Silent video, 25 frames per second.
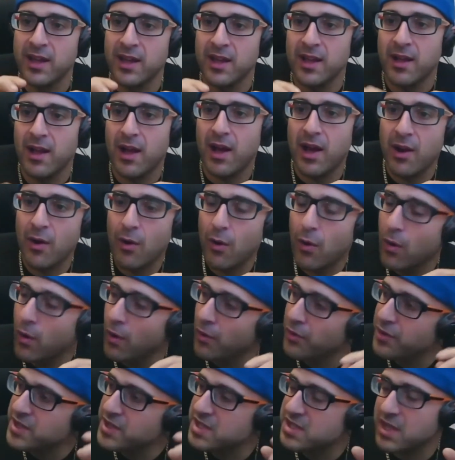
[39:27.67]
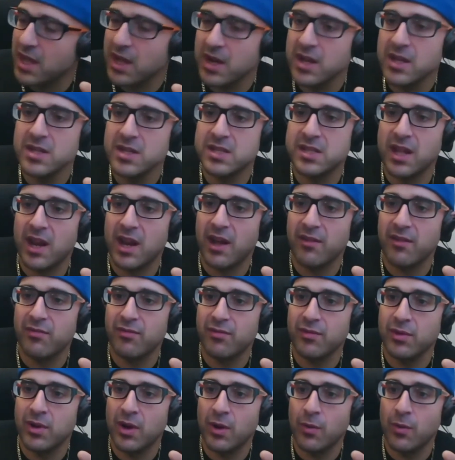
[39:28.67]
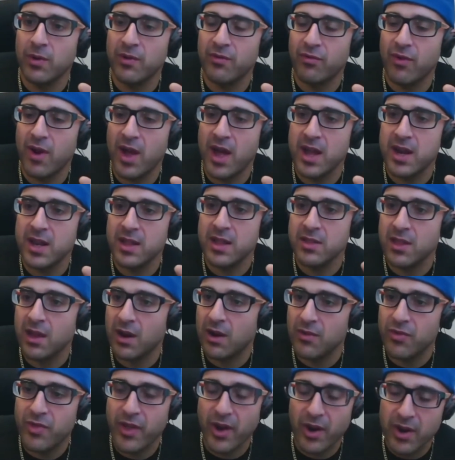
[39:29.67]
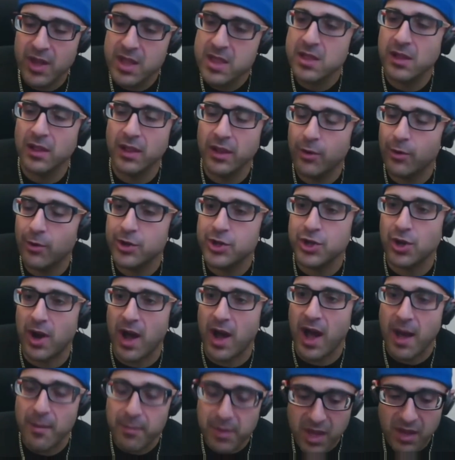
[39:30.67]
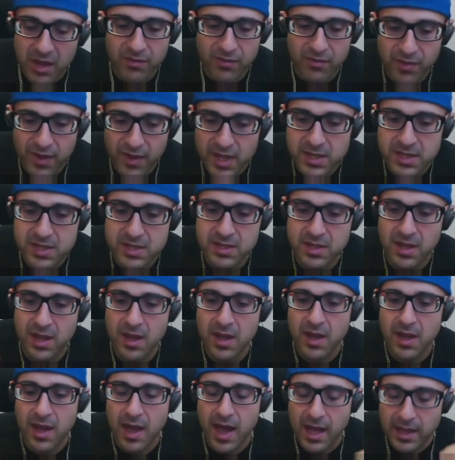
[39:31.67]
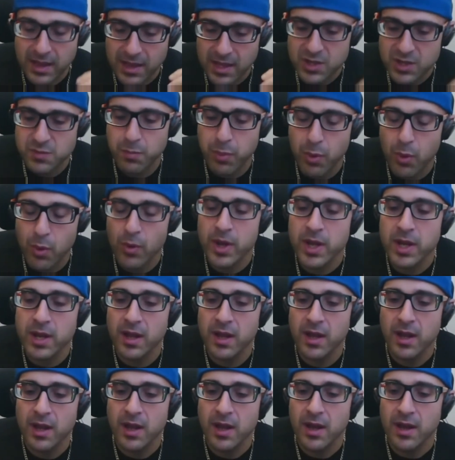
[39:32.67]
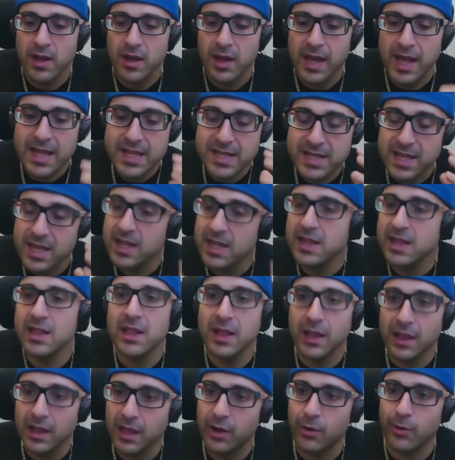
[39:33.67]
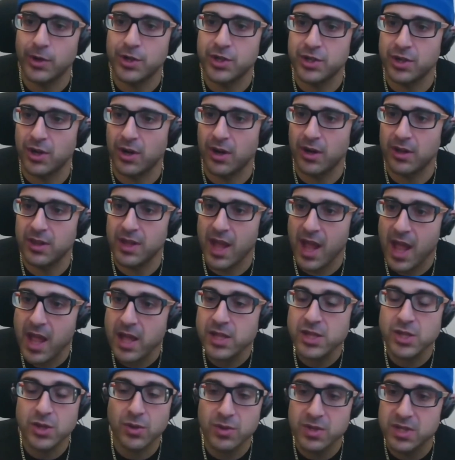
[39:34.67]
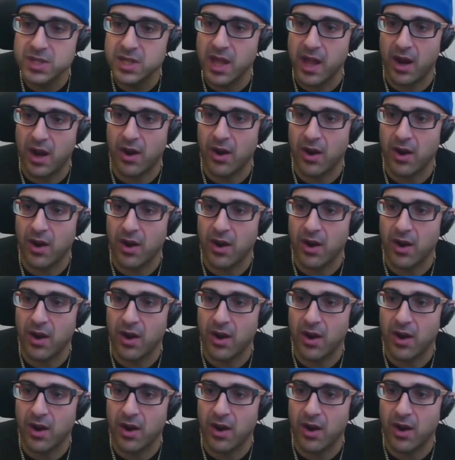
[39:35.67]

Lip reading: And all these studies that we've read, and they're in the literature. I'm convinced at this point, it's in the literature. The answer is there.